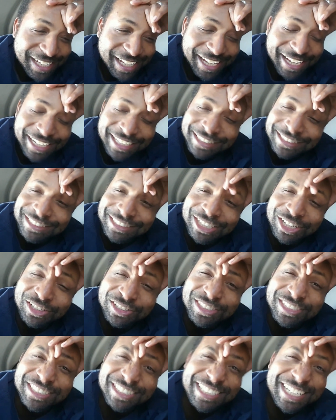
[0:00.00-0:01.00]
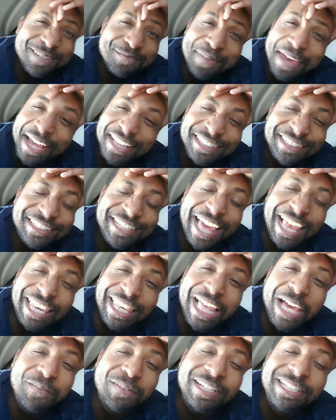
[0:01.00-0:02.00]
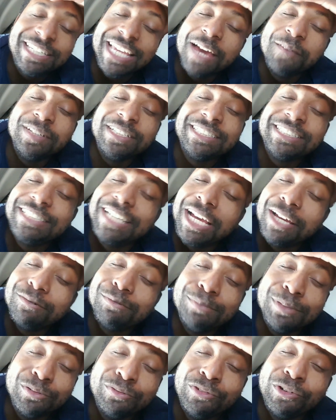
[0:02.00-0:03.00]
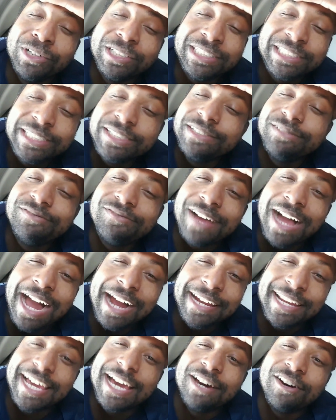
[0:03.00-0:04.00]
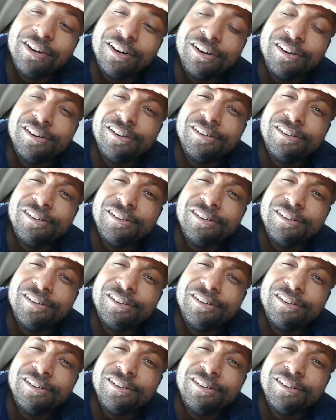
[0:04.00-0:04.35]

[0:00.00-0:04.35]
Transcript: And you know, just get back to that lovey dovey stuff before she find out